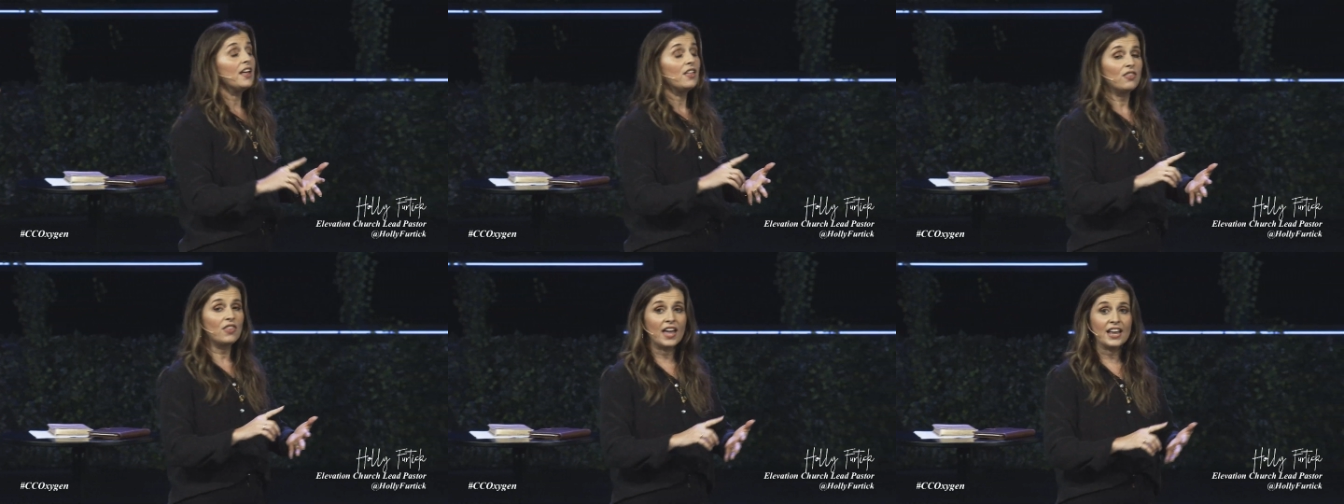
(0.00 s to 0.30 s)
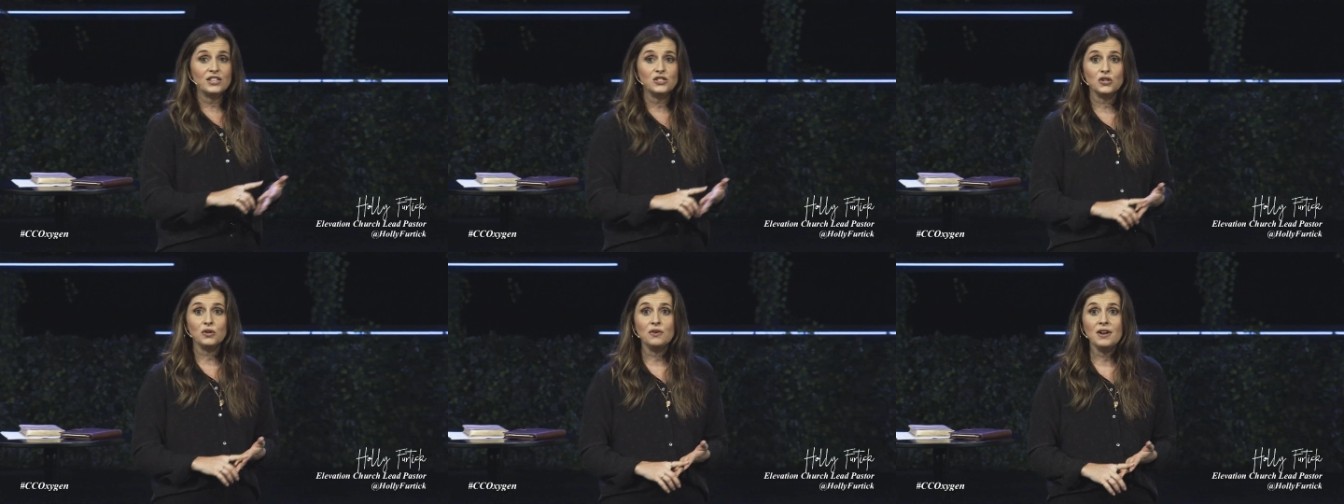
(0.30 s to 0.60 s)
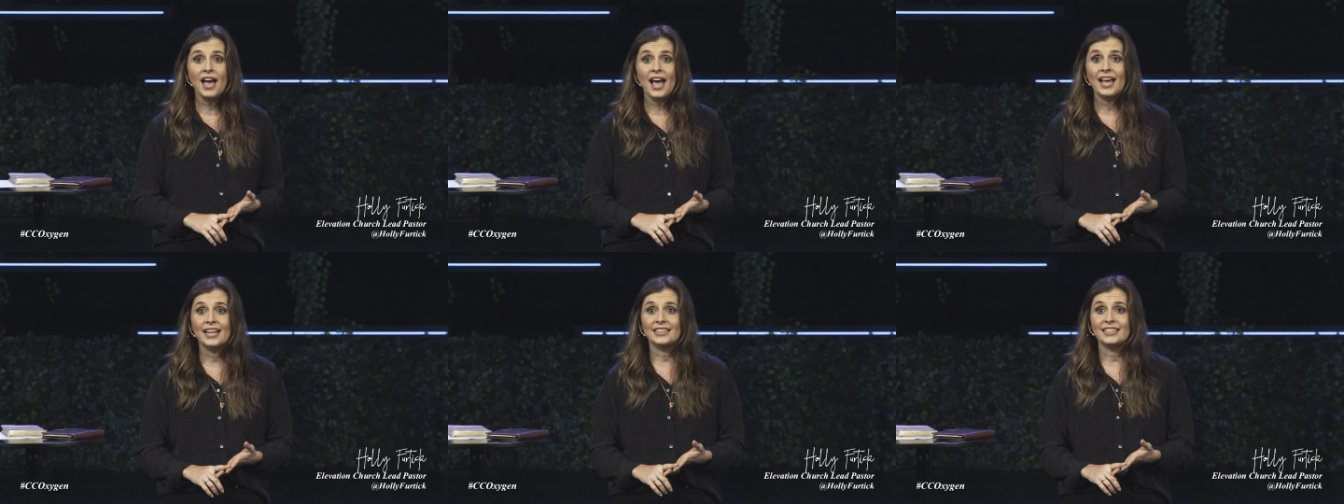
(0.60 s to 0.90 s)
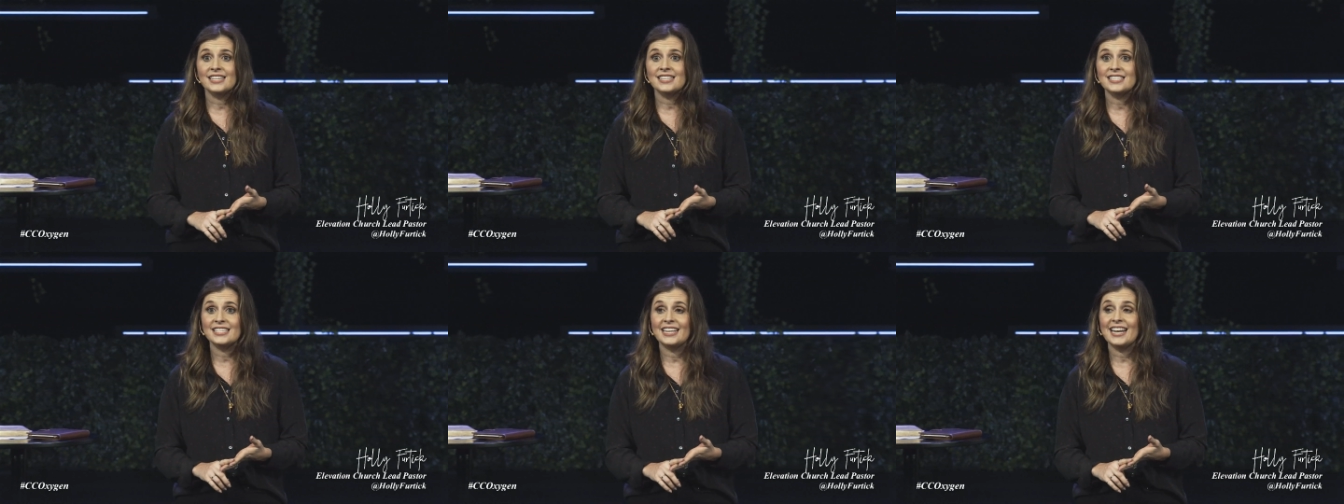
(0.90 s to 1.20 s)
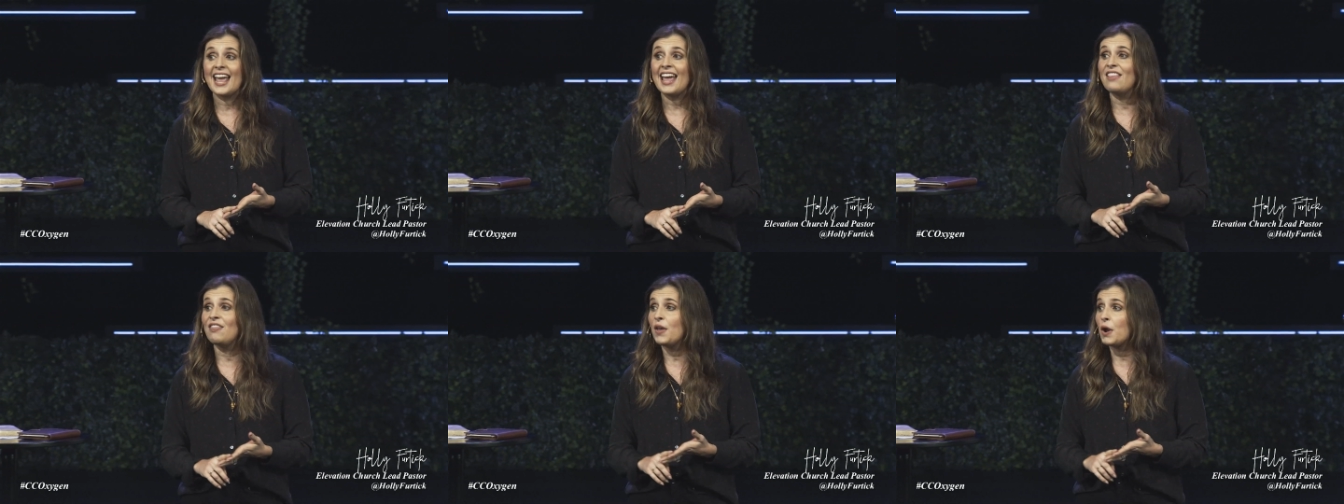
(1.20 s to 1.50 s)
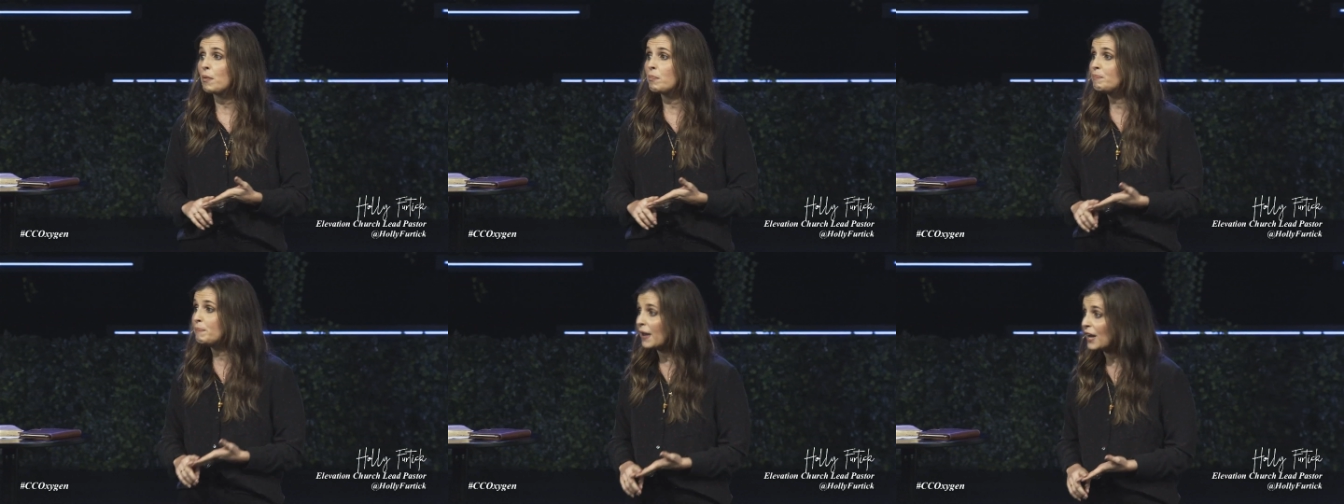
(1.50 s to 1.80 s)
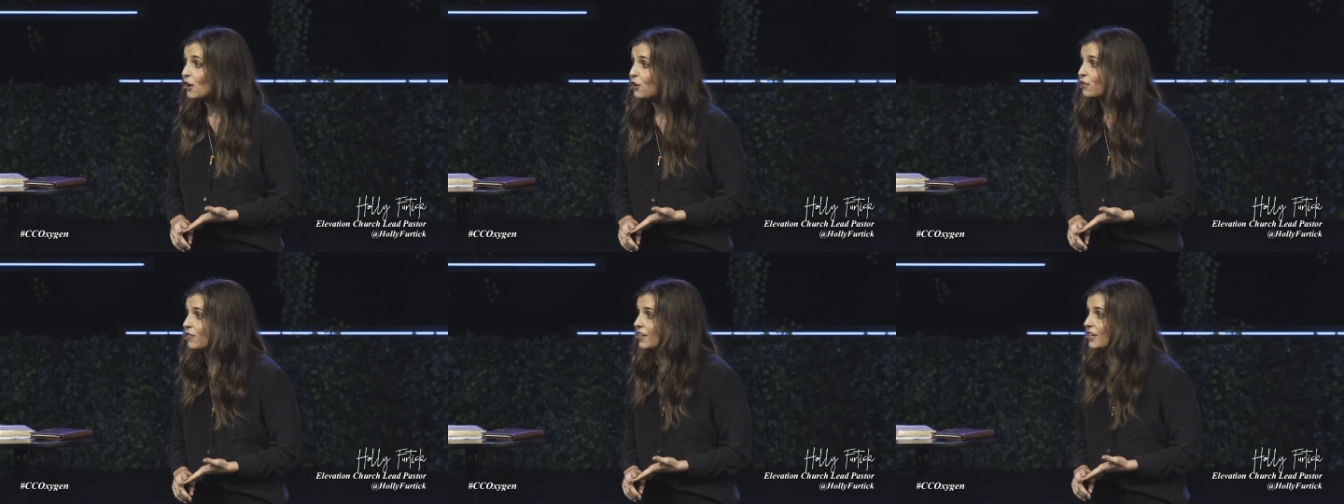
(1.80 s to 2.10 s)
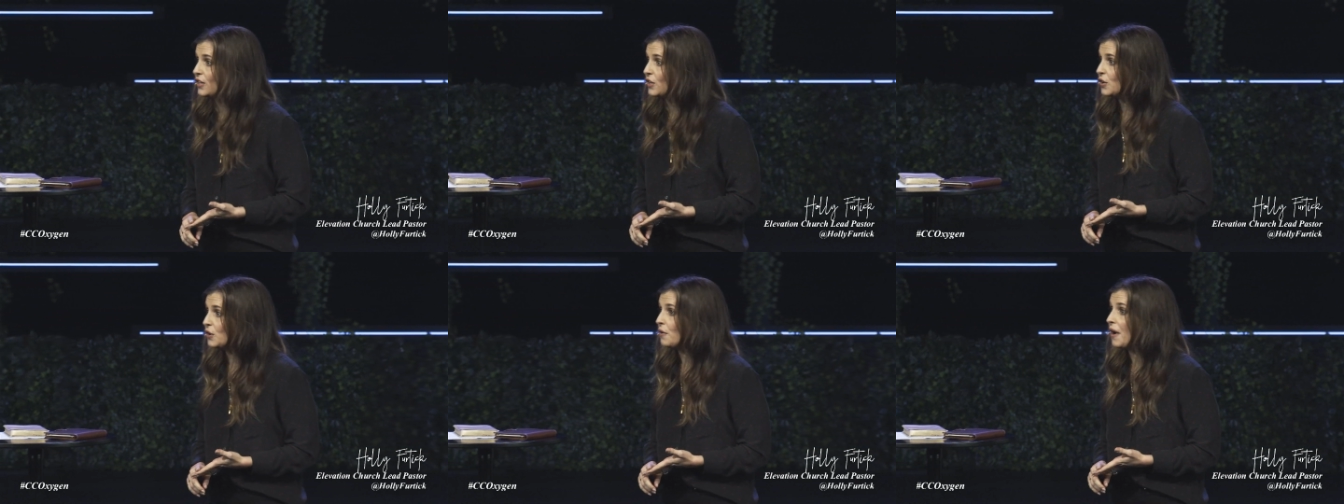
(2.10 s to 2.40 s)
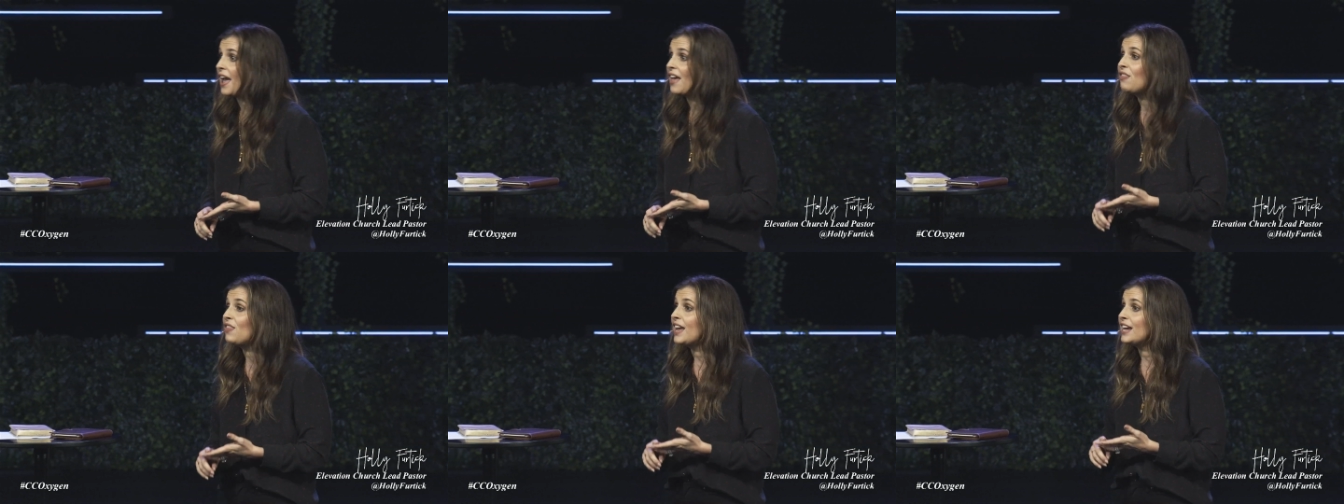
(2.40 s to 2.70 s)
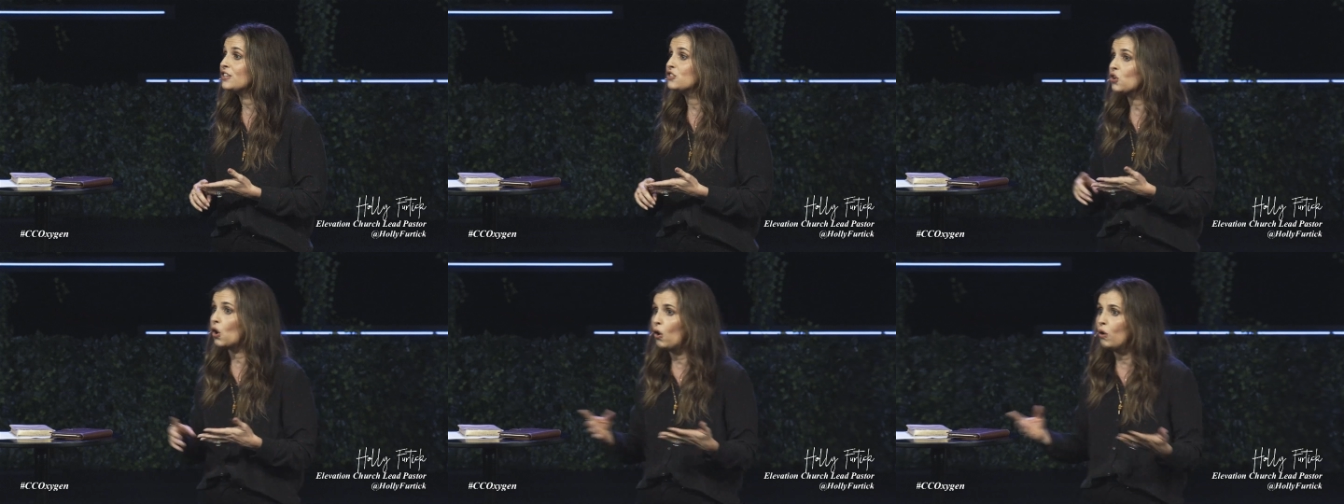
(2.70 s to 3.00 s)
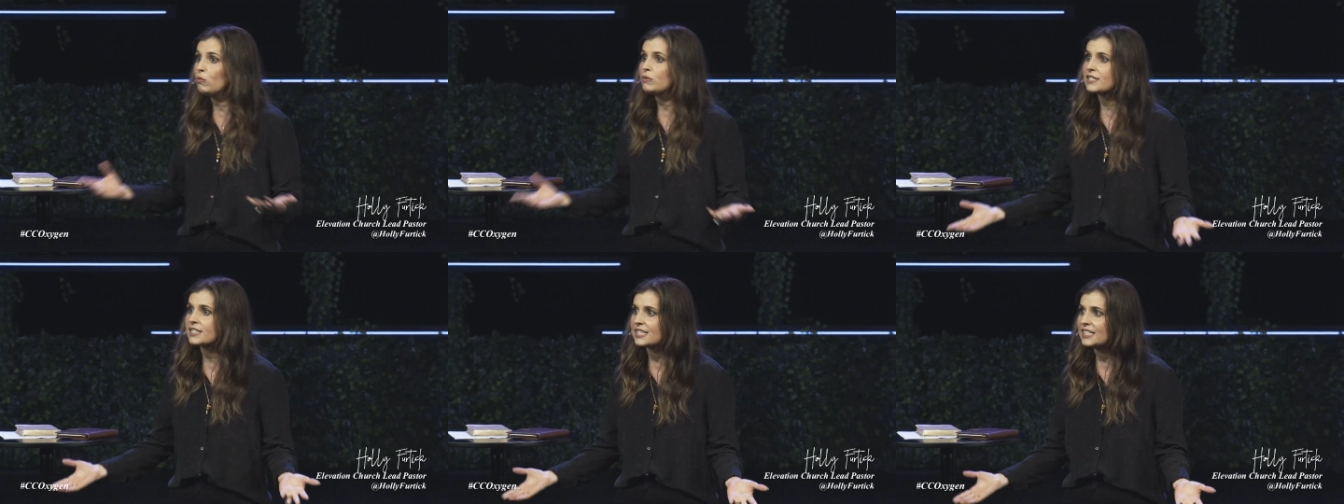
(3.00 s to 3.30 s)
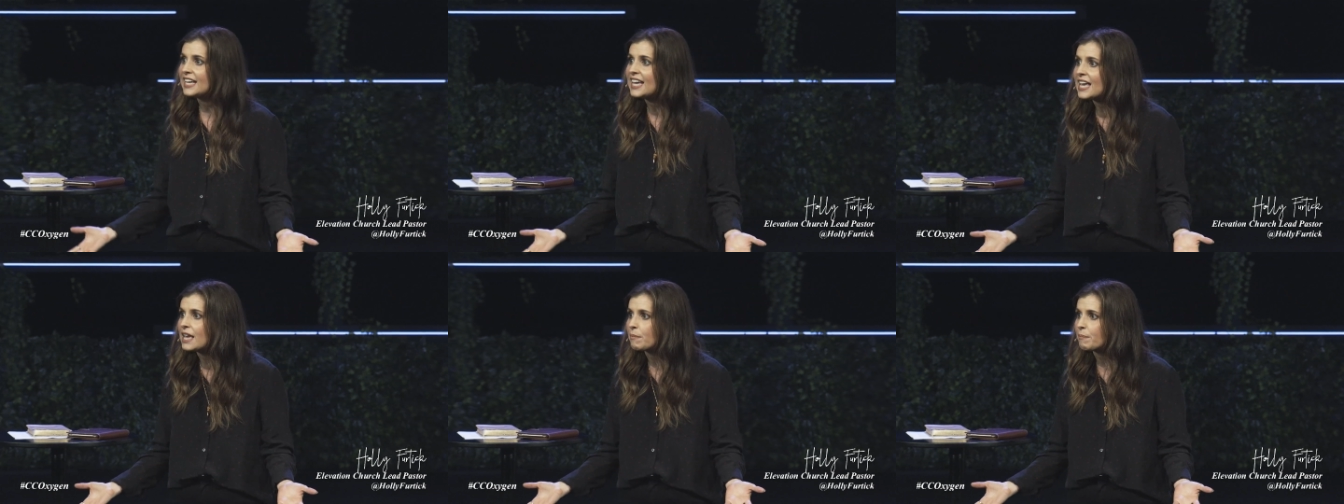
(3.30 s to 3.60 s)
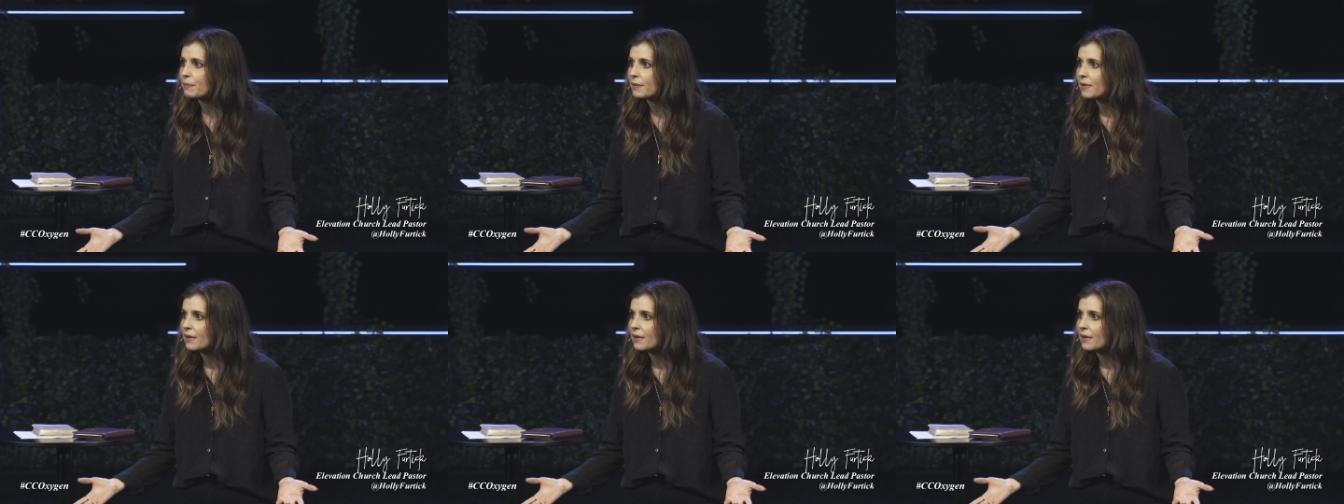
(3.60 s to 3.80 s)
they do not listen, and they're bigger than you, and they don't sleep.